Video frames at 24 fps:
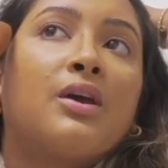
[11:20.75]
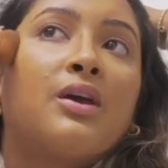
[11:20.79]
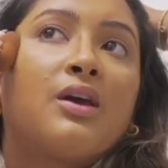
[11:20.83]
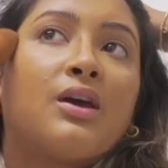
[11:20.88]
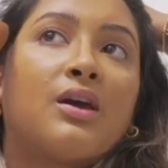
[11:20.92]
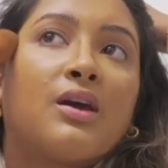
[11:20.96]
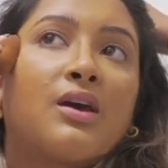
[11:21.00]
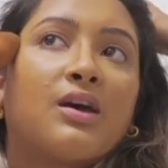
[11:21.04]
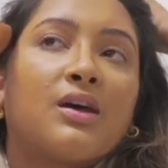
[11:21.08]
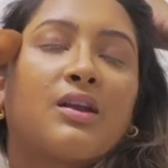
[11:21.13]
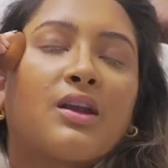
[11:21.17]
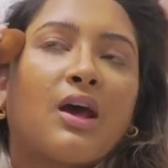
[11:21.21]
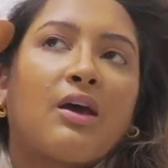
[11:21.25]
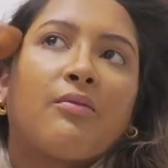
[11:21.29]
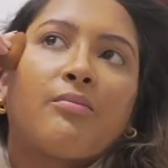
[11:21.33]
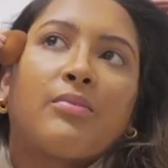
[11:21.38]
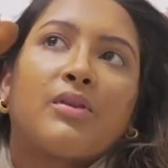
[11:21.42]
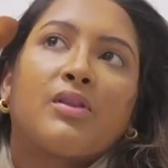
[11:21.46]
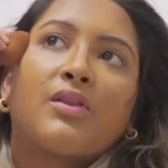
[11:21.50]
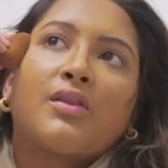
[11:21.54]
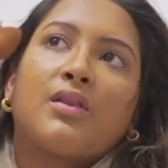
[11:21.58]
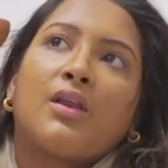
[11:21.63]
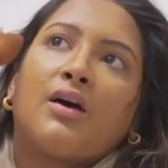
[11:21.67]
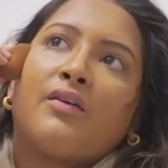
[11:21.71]
And I've
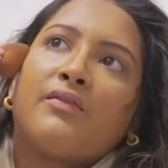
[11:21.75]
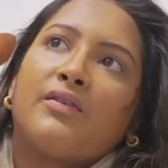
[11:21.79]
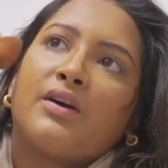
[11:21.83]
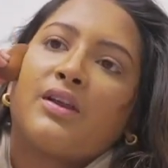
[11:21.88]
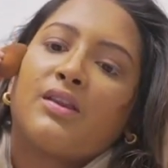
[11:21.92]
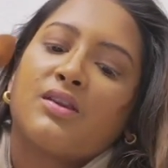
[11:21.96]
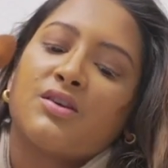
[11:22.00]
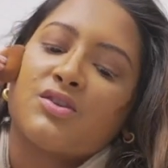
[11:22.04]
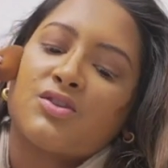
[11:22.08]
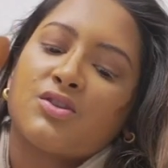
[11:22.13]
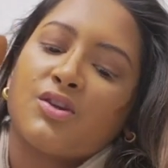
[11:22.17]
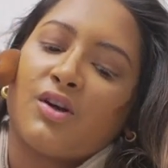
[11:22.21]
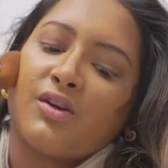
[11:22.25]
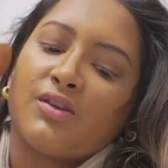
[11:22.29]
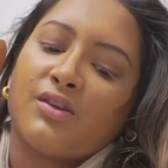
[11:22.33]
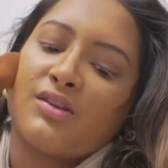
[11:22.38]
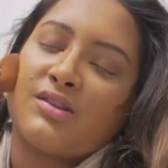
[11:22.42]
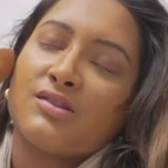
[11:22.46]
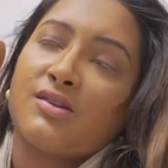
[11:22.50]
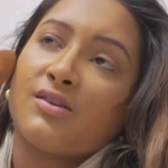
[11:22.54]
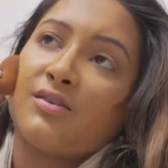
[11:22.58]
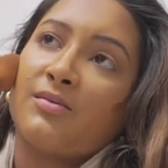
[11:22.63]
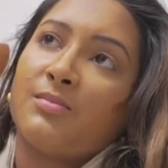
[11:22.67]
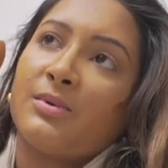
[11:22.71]
been loving the
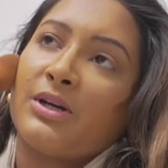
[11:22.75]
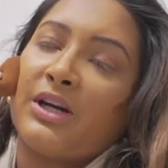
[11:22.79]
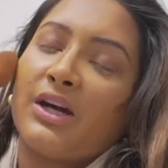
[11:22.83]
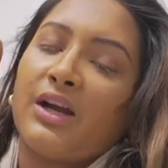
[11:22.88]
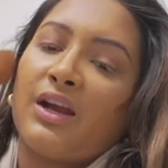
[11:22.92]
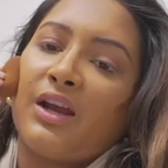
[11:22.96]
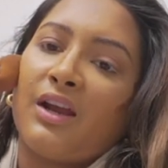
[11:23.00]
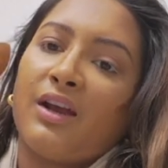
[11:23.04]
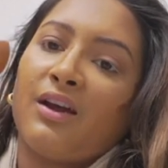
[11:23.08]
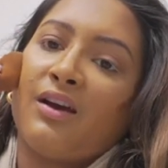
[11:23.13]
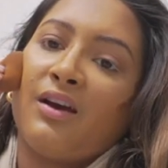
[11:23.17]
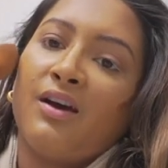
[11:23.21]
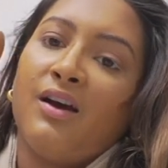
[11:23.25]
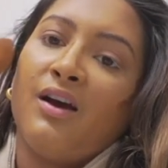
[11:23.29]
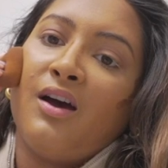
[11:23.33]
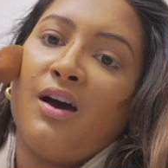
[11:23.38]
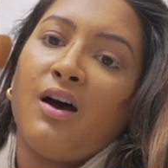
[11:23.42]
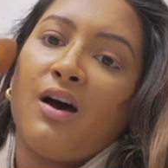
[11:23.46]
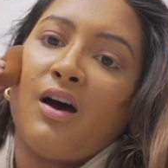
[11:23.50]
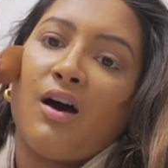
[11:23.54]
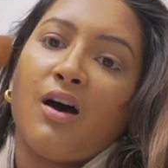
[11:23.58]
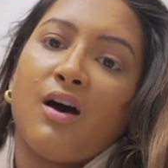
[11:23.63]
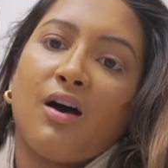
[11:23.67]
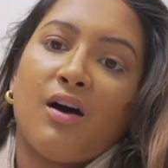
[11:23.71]
Charlotte Tilbury
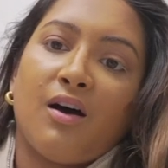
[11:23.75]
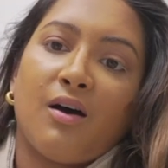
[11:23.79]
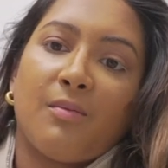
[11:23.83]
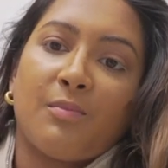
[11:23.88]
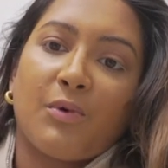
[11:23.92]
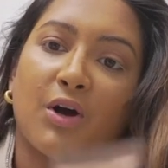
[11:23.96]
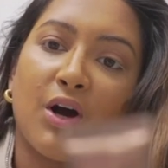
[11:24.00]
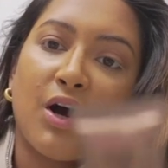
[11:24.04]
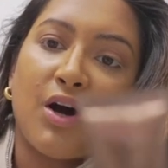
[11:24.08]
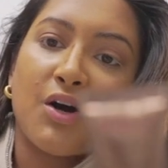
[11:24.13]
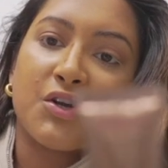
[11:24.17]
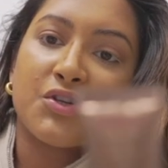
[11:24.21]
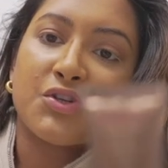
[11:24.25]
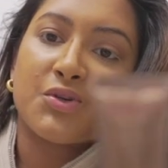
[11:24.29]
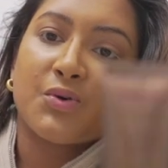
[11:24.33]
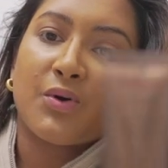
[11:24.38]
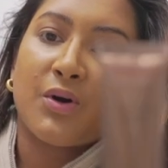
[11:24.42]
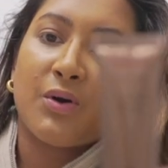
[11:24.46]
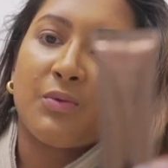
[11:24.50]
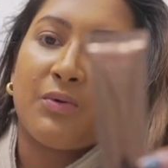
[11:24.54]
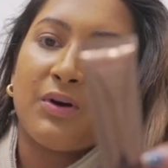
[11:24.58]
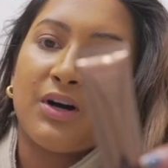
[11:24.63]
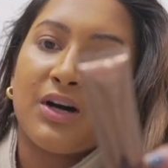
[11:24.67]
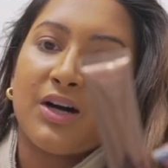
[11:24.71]
um,
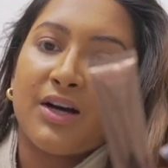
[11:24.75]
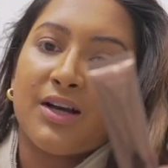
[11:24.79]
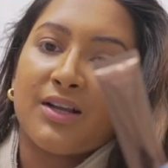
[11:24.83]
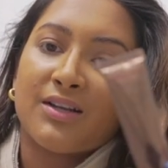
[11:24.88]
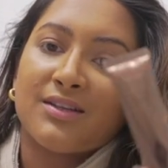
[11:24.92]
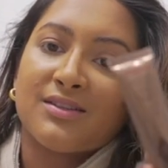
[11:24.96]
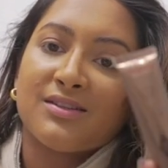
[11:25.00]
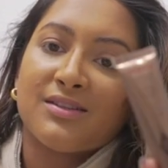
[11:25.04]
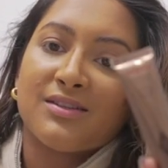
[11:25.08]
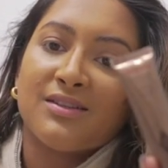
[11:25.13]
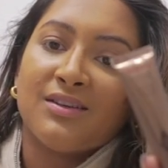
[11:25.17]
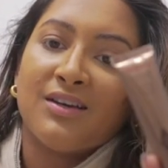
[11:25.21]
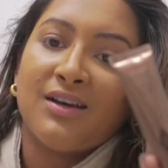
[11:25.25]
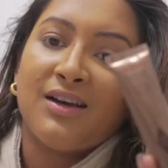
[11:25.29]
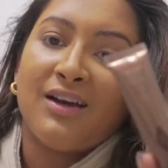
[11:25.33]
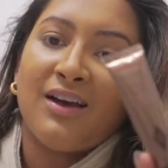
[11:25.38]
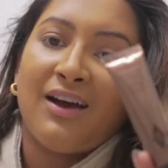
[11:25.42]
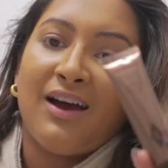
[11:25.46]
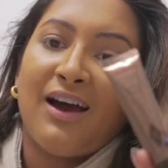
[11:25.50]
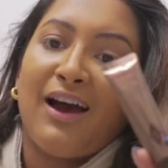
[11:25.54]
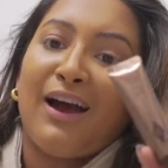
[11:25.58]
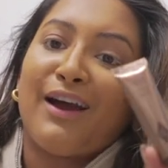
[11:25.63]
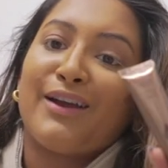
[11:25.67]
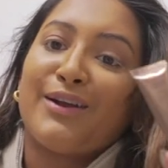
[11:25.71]
contour wand.
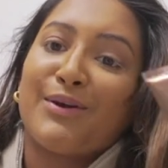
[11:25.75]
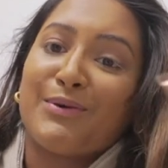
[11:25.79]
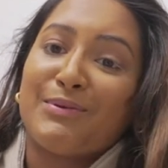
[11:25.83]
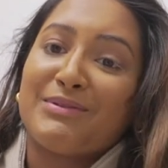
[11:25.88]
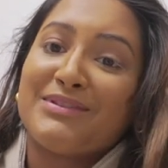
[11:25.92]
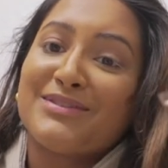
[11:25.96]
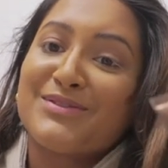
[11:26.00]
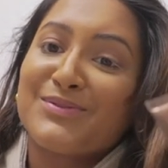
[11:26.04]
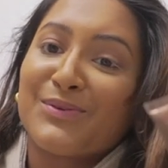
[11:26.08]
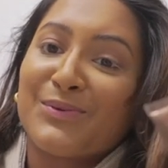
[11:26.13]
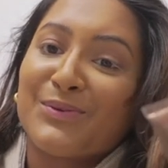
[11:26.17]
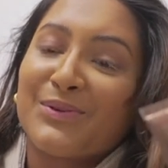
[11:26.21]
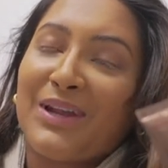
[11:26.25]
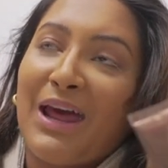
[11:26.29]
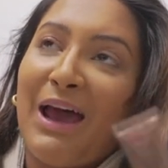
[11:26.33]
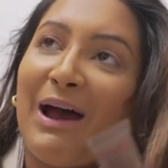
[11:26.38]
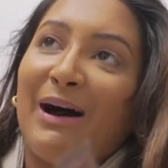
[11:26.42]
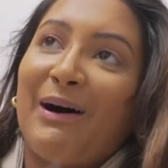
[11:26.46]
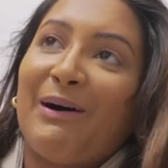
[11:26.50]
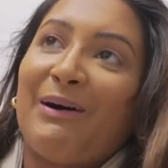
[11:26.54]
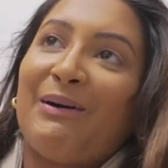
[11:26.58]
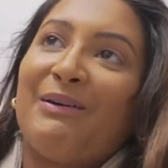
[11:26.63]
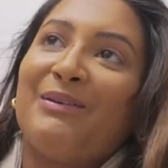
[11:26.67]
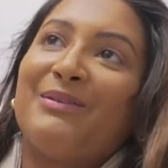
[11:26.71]
I know it's sold
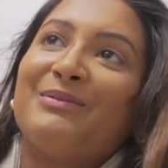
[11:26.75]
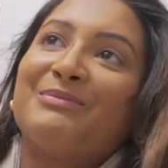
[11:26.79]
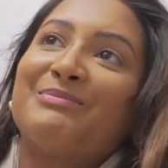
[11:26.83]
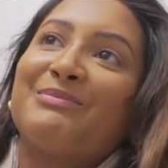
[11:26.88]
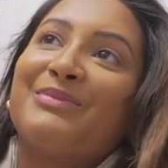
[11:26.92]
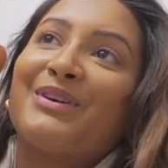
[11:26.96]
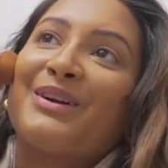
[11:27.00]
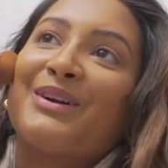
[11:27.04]
out